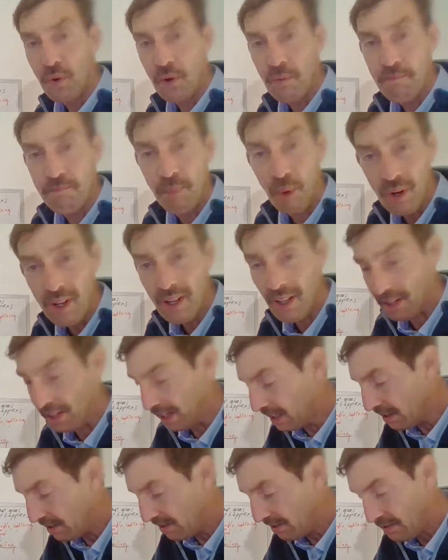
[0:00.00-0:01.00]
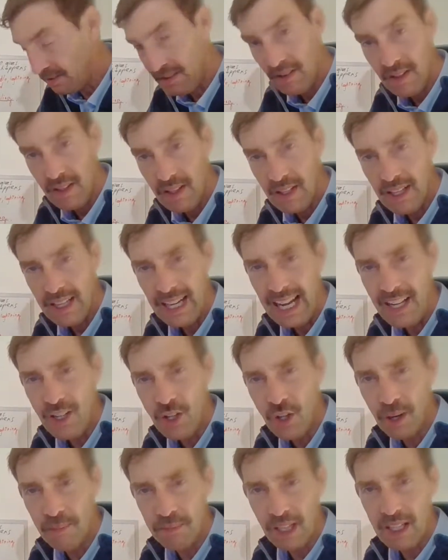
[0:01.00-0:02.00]
For boiling, and I
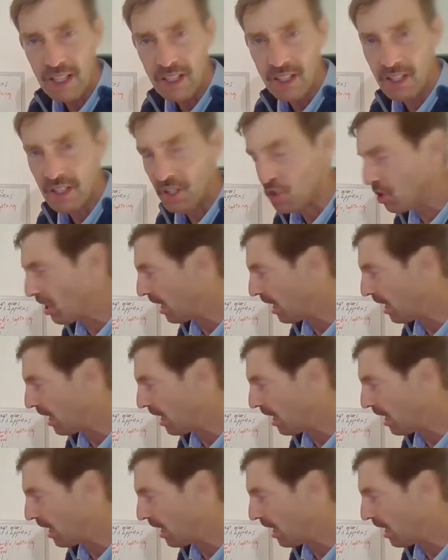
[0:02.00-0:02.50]
know I'm getting to the